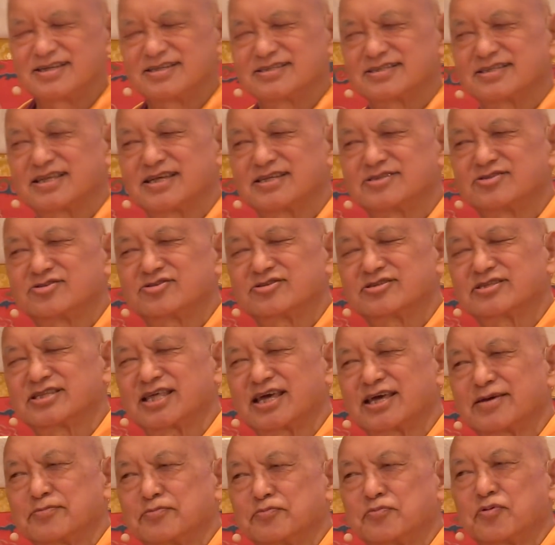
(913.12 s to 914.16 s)
Then during
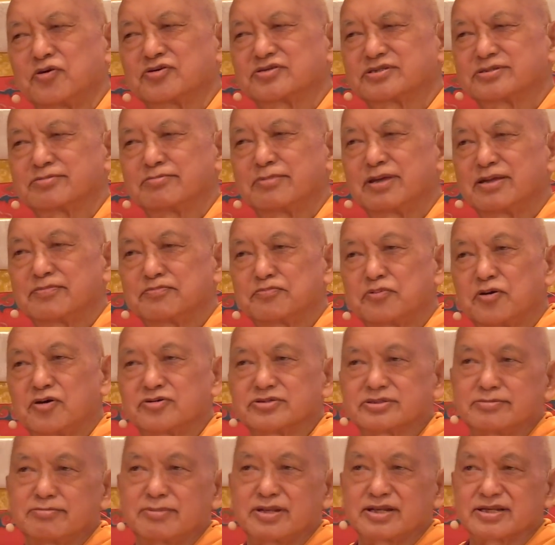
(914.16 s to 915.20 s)
the
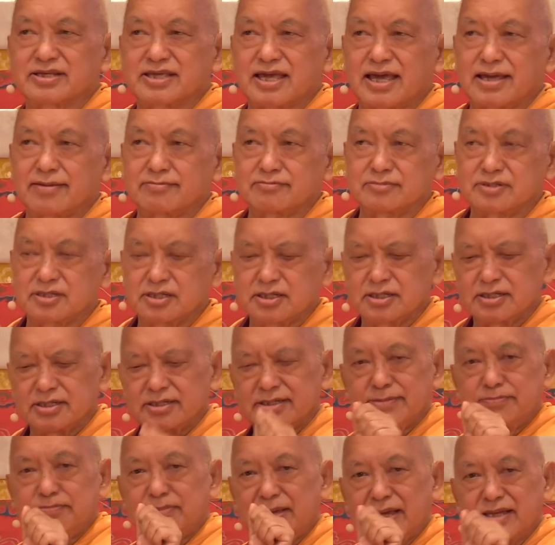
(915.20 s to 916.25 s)
postman came,
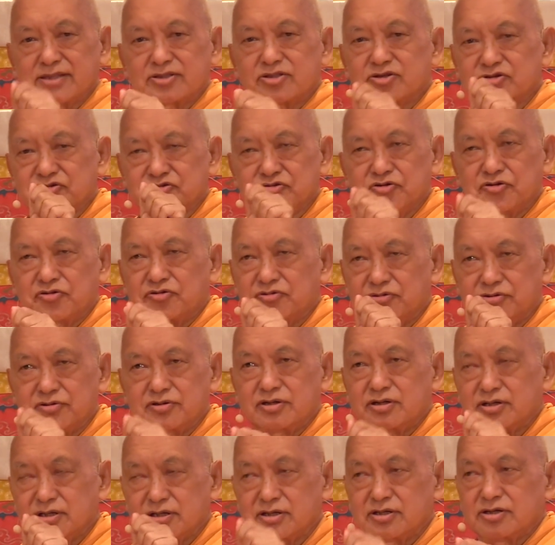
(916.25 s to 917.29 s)
he banged the door
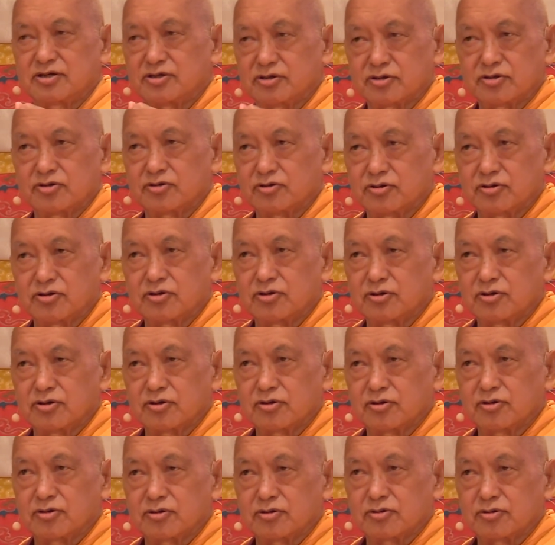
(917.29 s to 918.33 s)

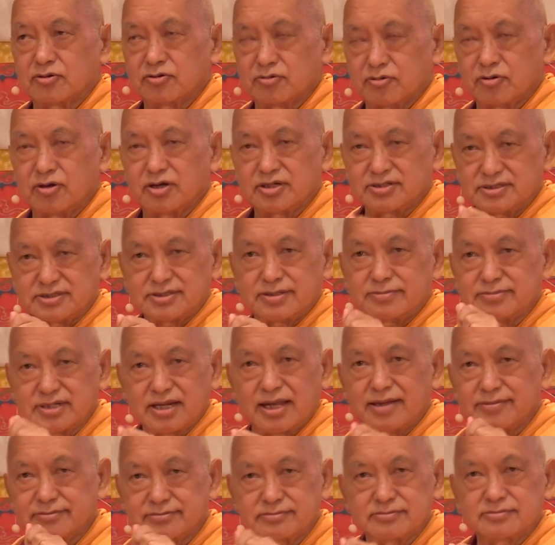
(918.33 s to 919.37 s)
quite some
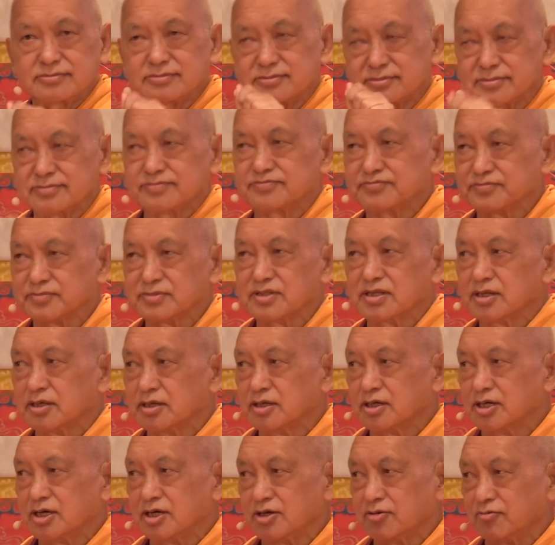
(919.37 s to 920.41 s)
time.
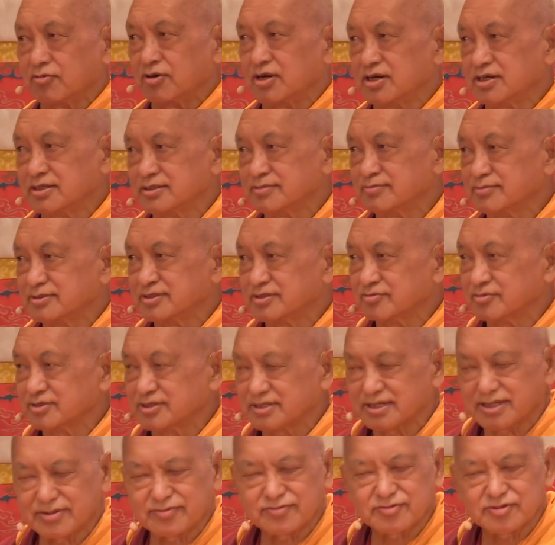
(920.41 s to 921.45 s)
While Rinpoche
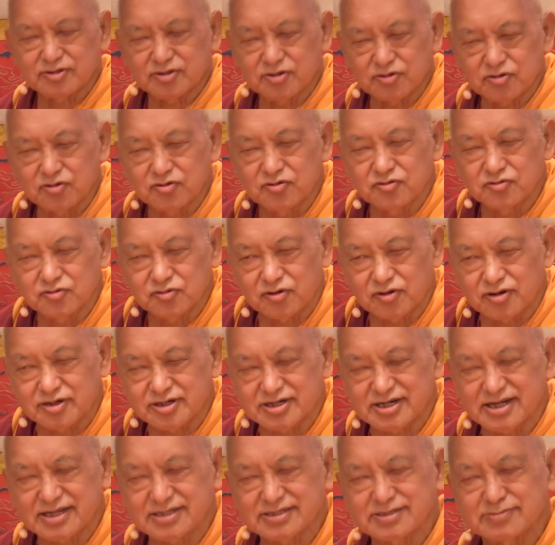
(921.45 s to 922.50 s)
was given the room,
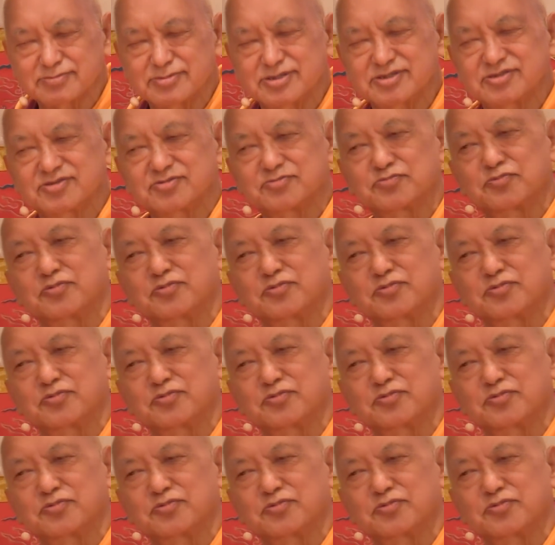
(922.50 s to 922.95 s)
also the mission